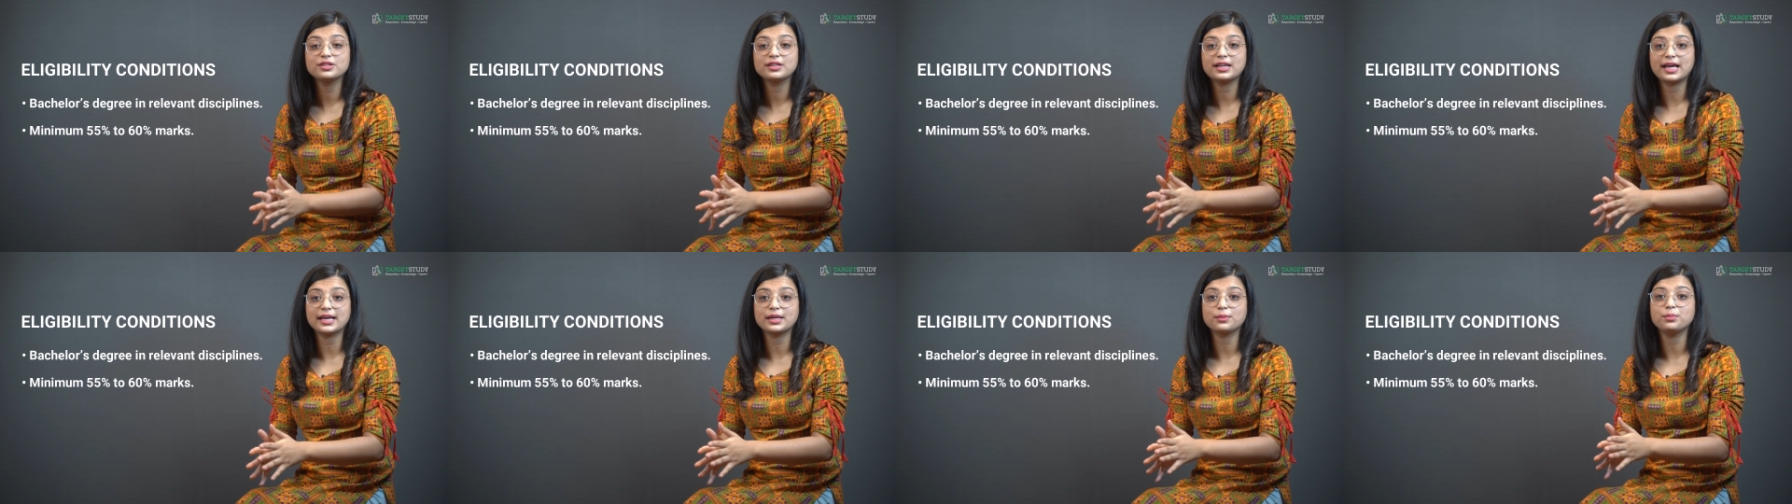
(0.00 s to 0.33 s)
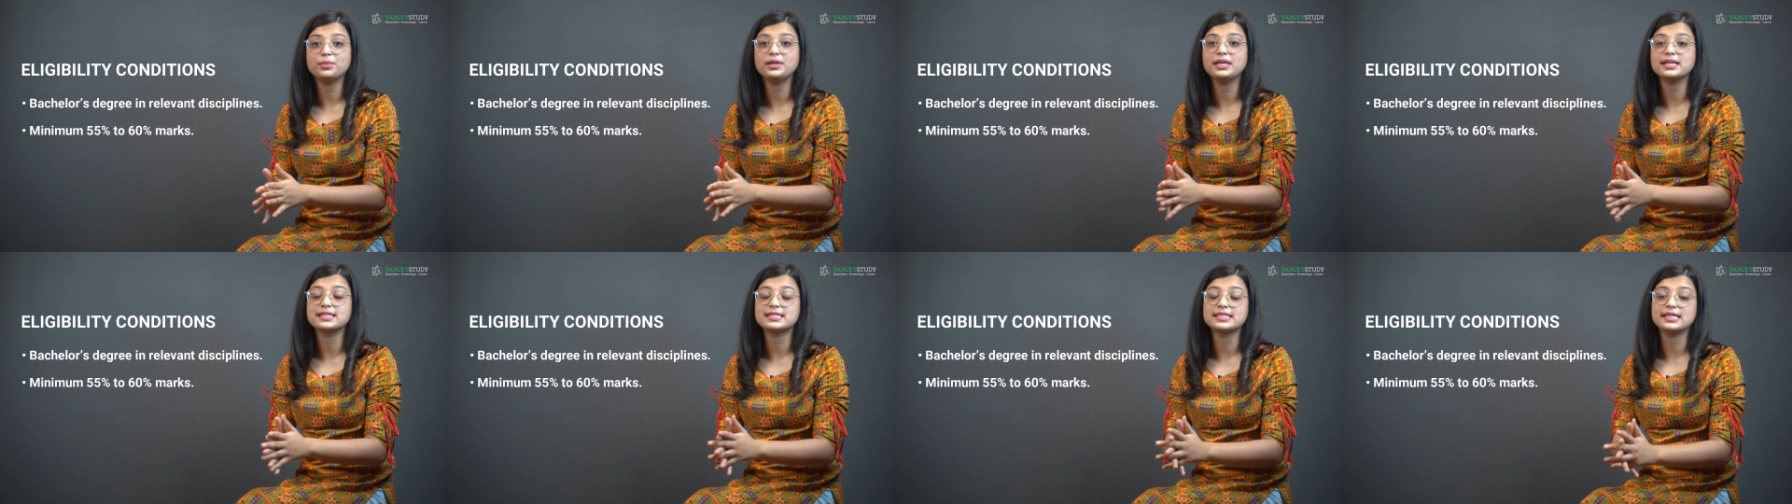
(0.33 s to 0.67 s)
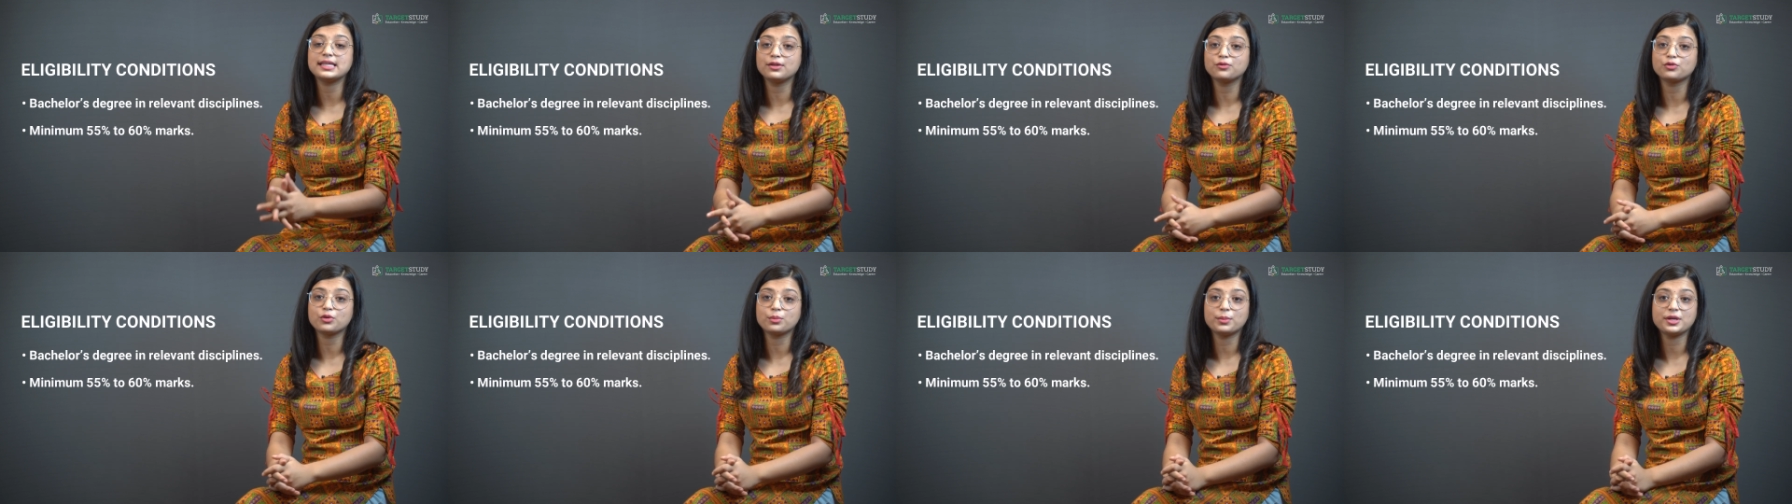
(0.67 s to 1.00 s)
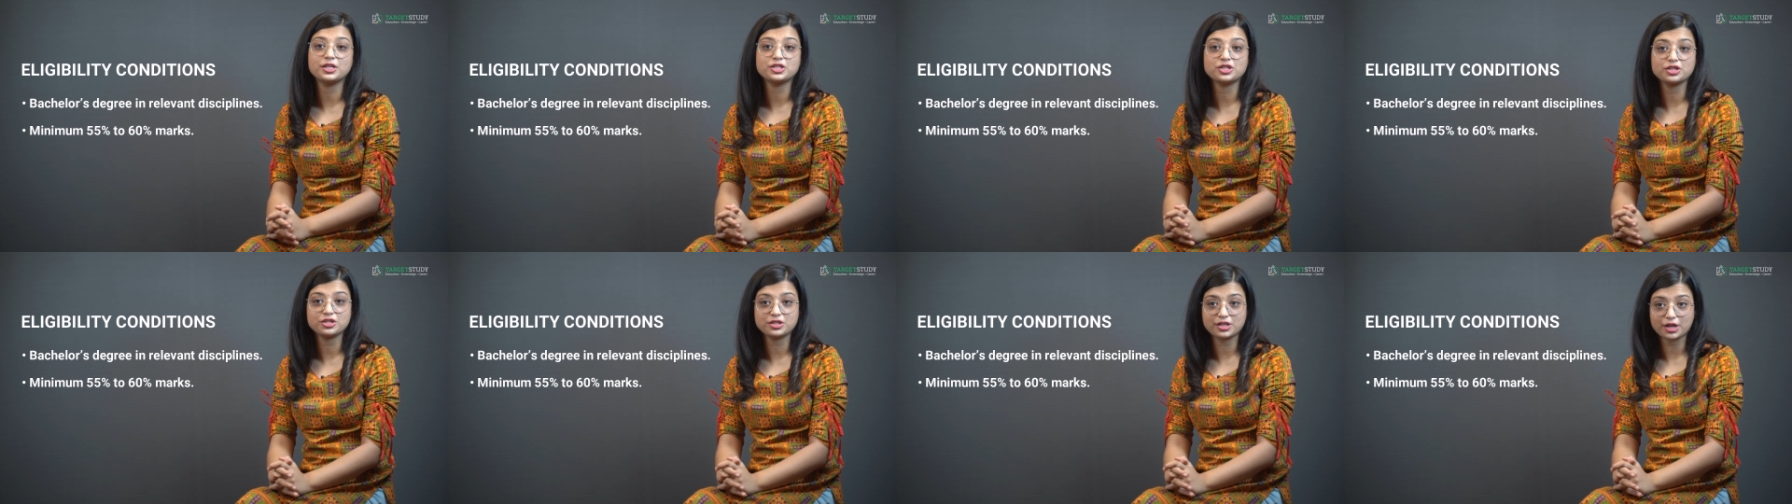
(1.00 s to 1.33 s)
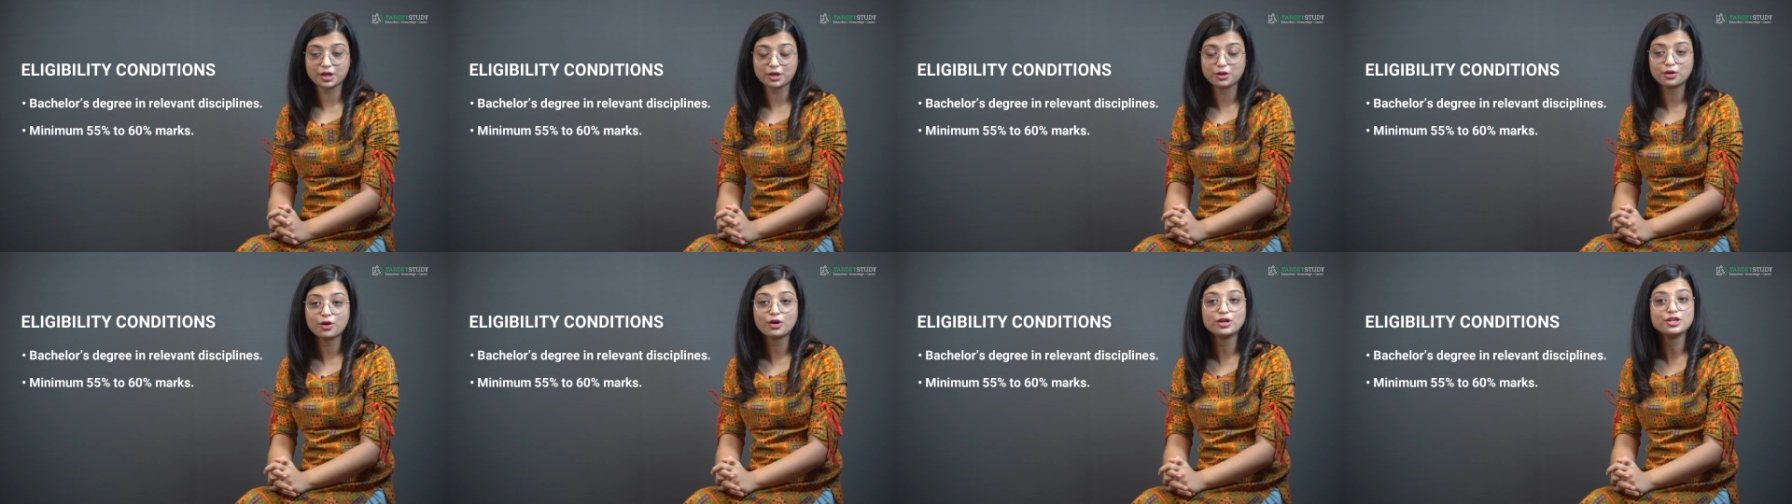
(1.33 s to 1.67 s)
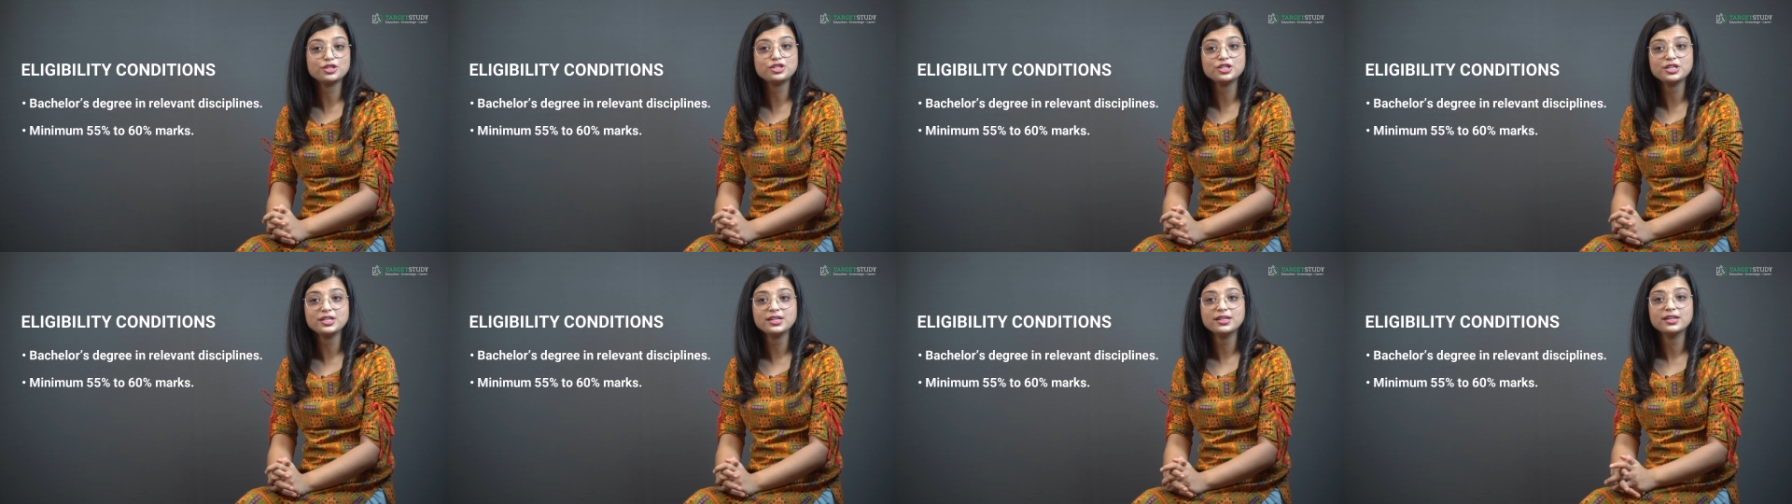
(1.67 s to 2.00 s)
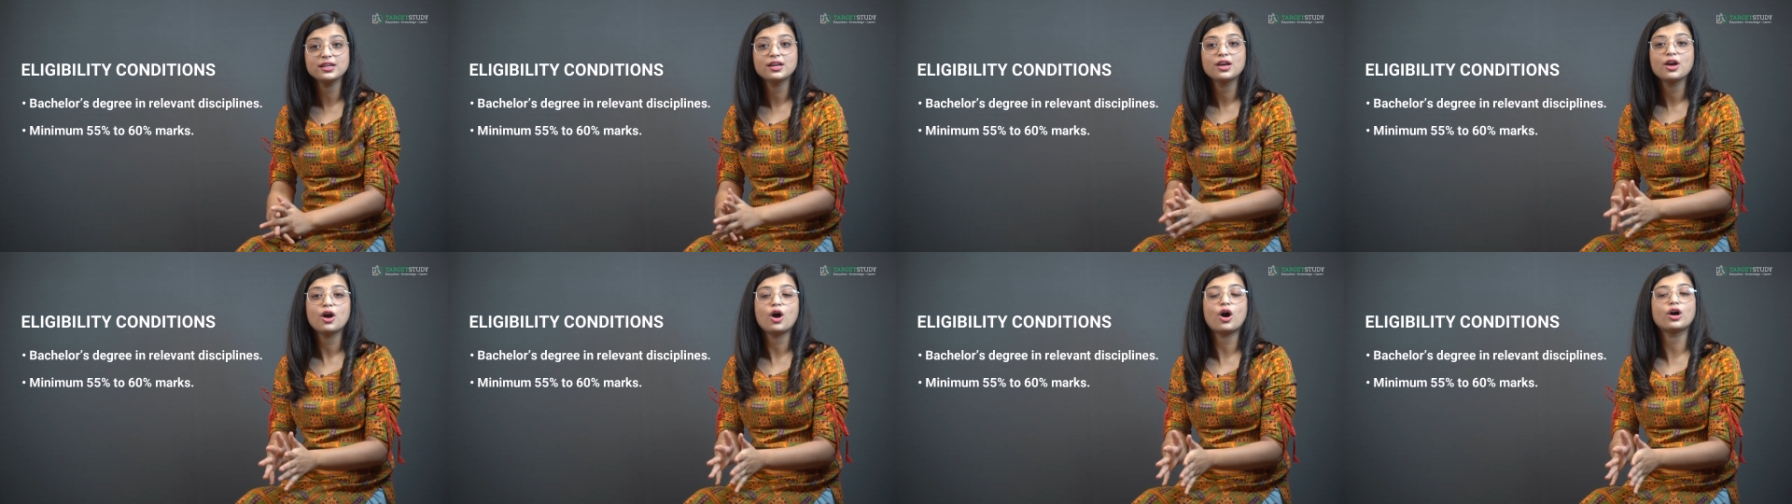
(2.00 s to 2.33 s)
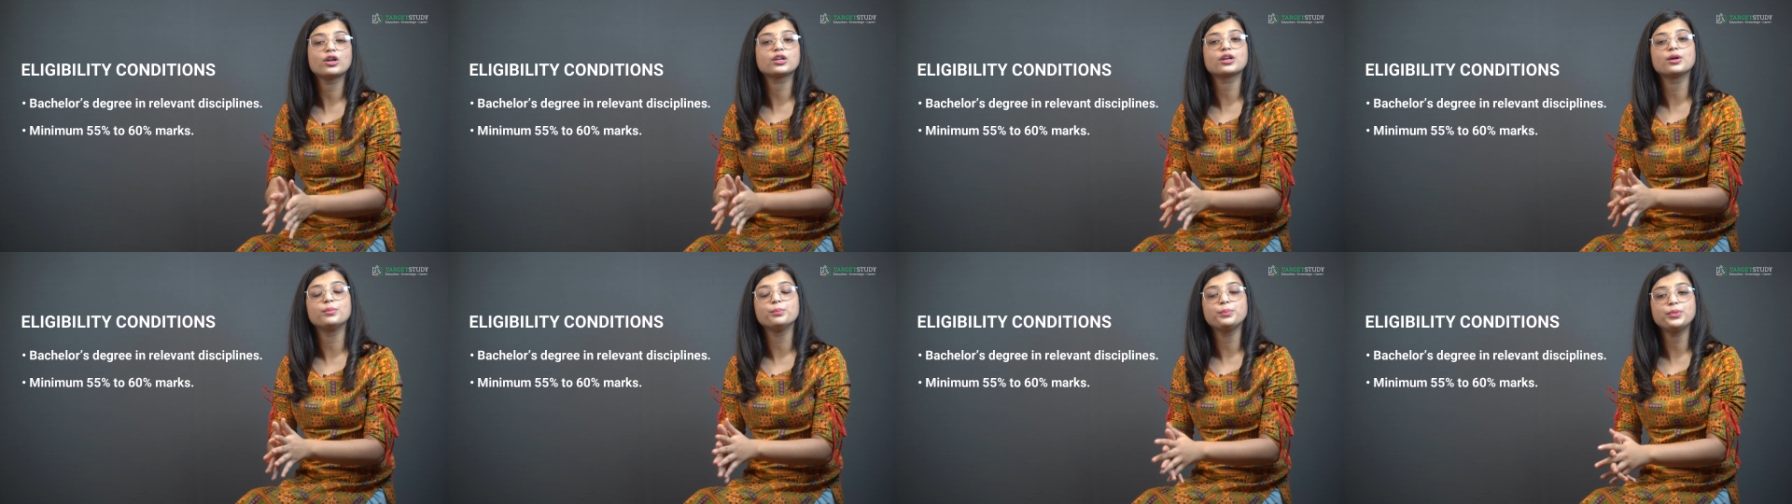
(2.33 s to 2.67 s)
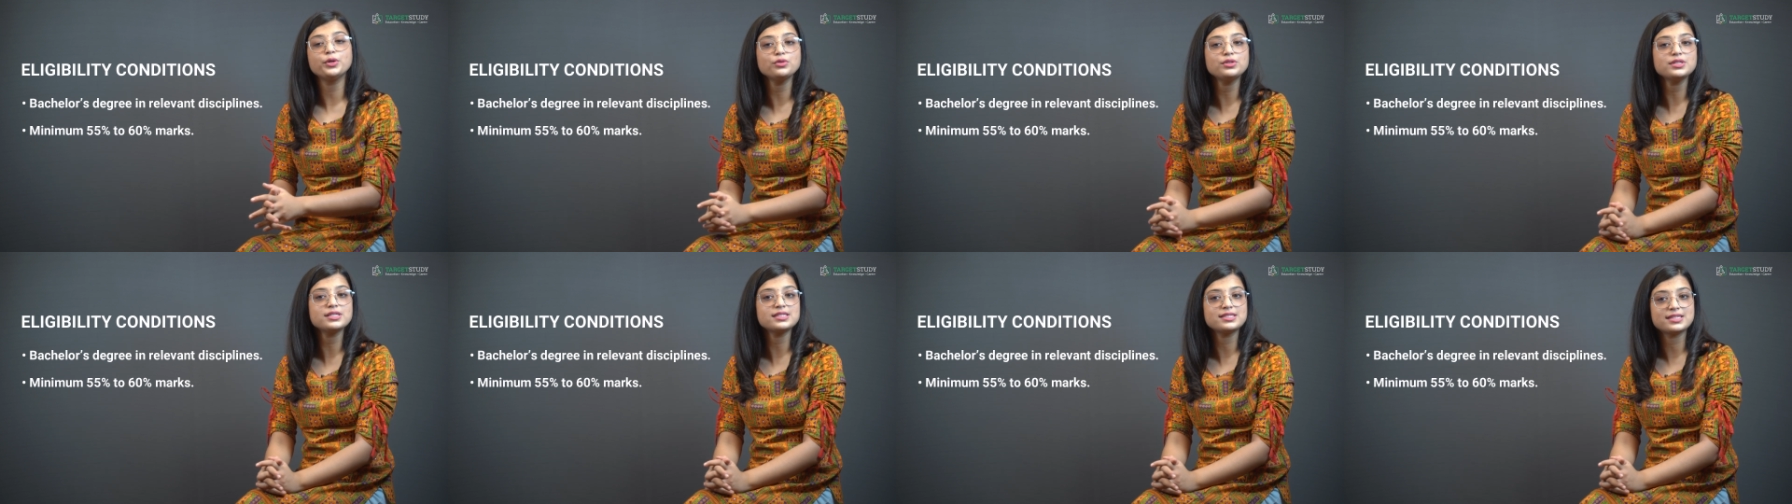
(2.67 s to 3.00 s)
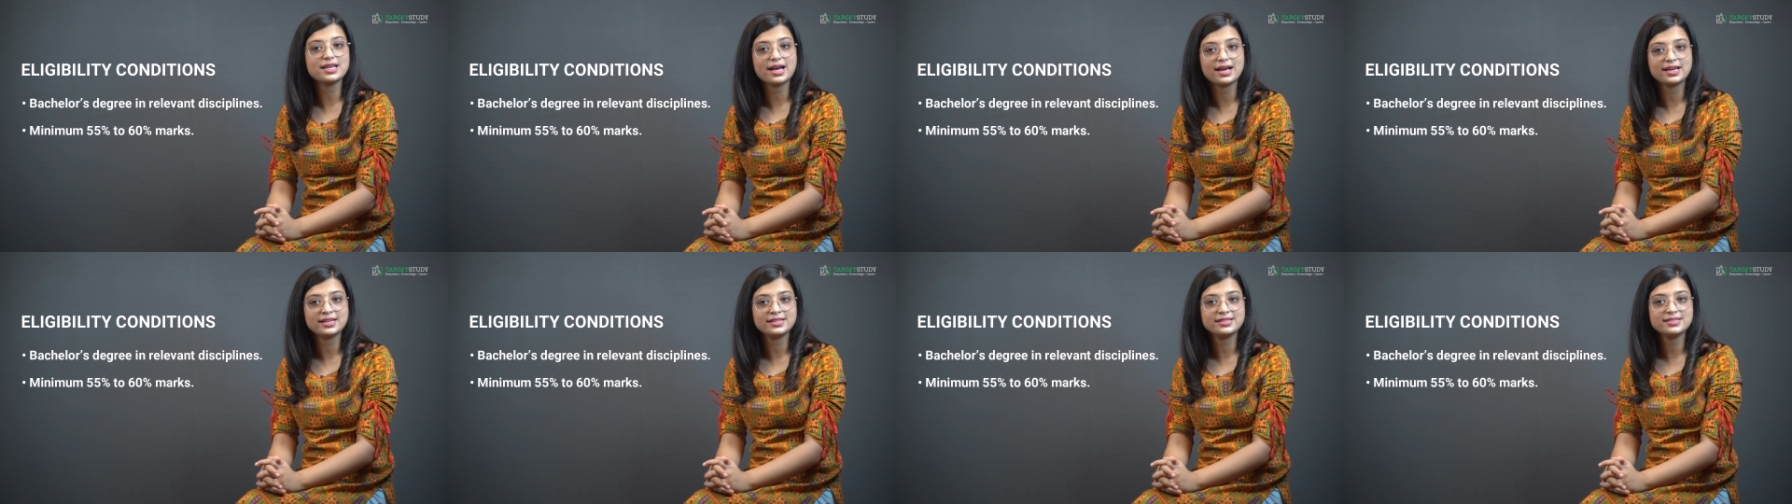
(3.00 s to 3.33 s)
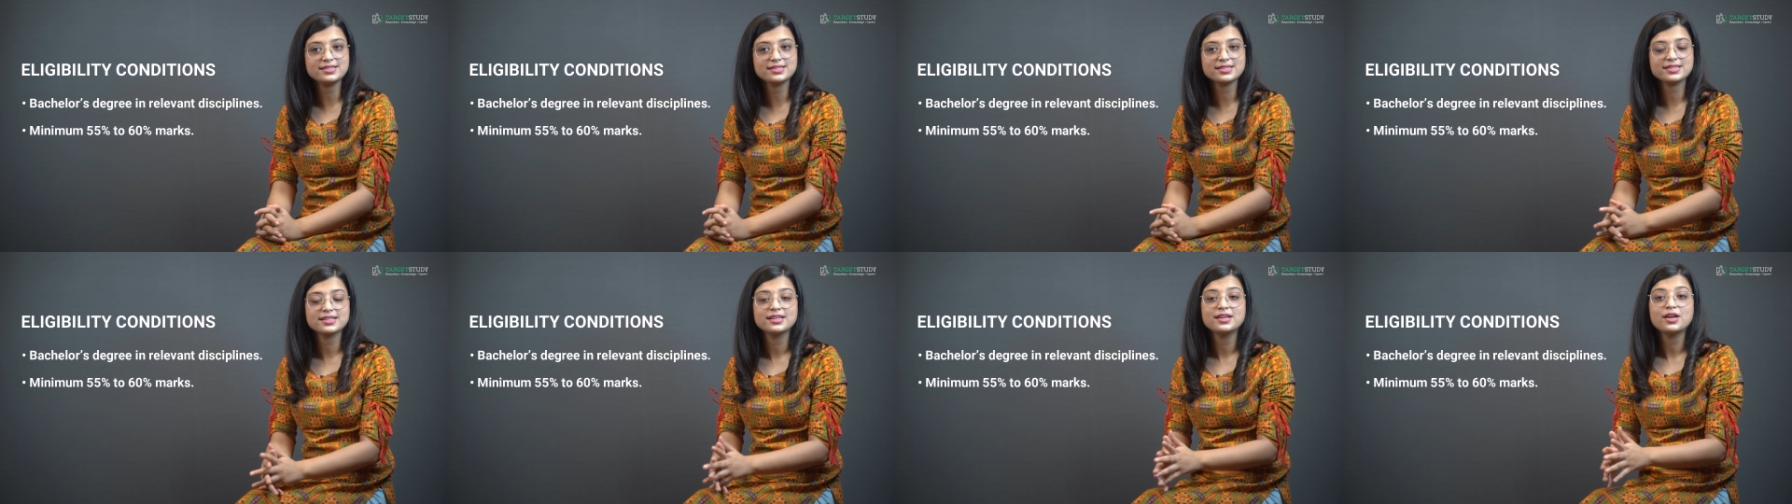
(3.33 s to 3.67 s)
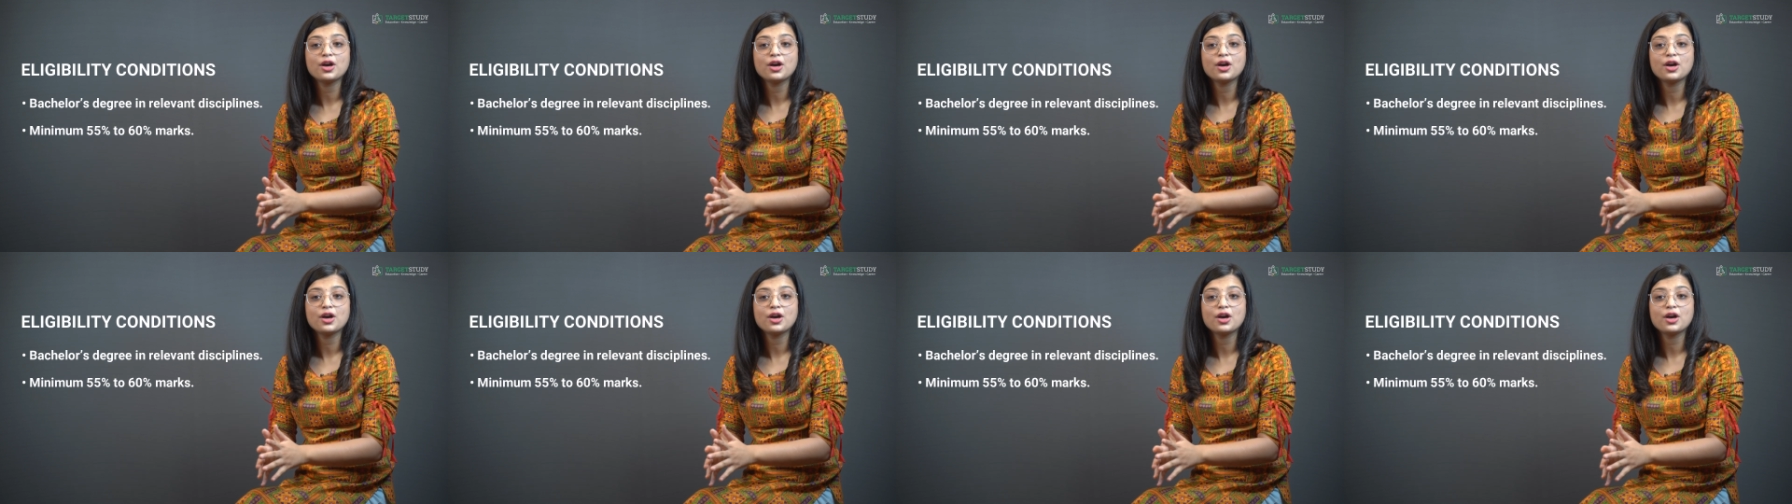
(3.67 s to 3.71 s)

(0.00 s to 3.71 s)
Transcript: like BSc Information Technology or Computer Science